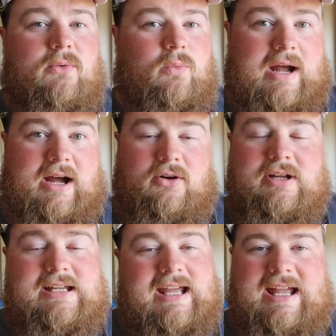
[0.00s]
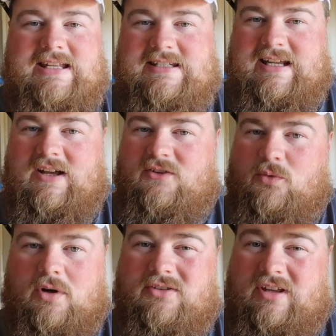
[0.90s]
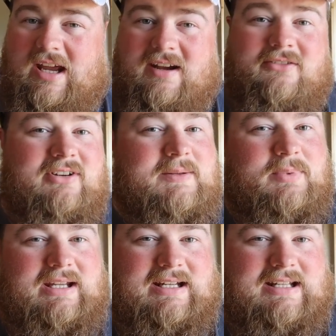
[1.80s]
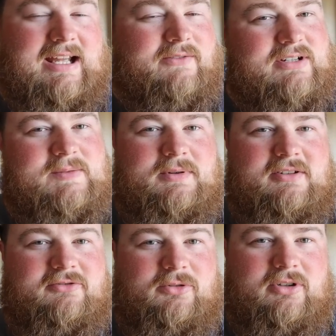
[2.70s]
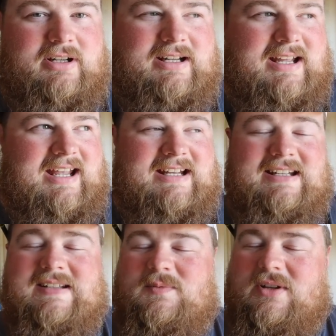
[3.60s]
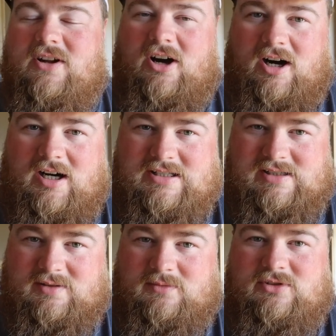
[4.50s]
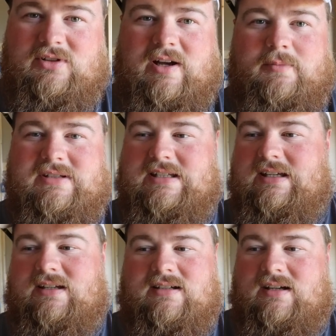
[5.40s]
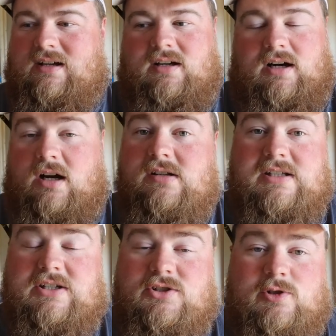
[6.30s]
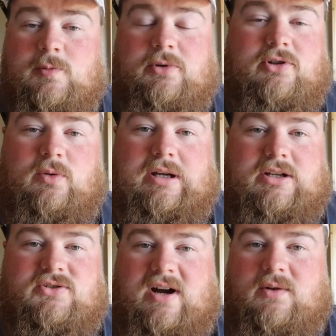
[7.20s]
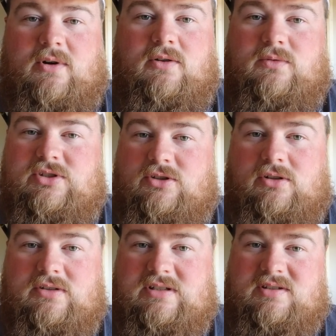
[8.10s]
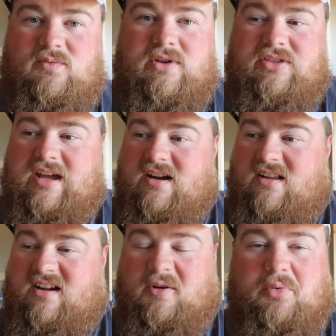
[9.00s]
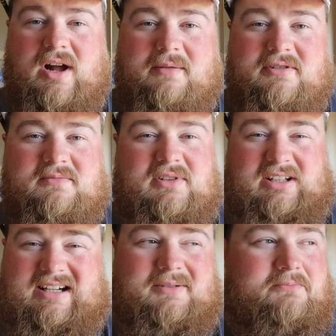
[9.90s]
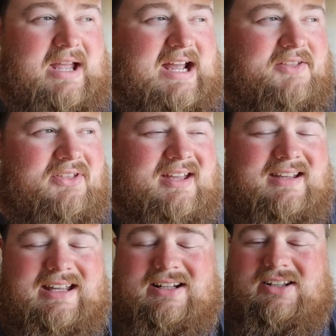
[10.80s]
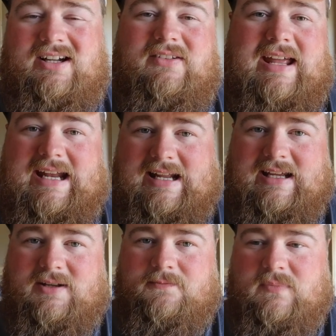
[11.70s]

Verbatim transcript: Wow. Hands down, worth every penny ever spent for it. And it has been awesome to help us get, honestly, super quick drywall results without a lot of problem, a lot of math, and a lot of headache.